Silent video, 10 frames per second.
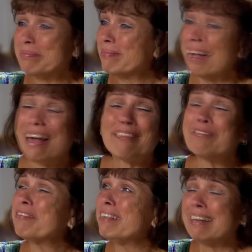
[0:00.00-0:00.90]

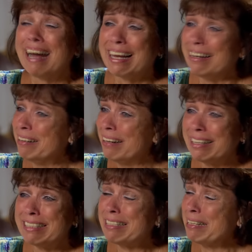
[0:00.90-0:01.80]
Every night.
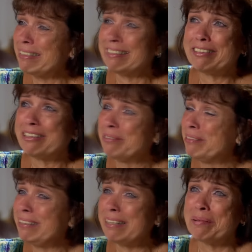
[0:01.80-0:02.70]

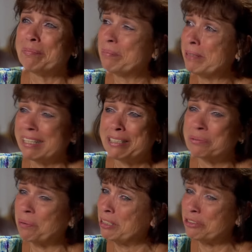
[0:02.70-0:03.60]
Tim,
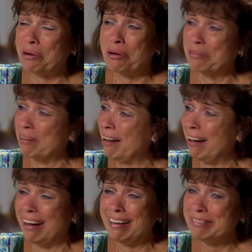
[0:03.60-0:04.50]
please watch over
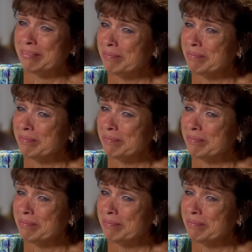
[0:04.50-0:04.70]
her.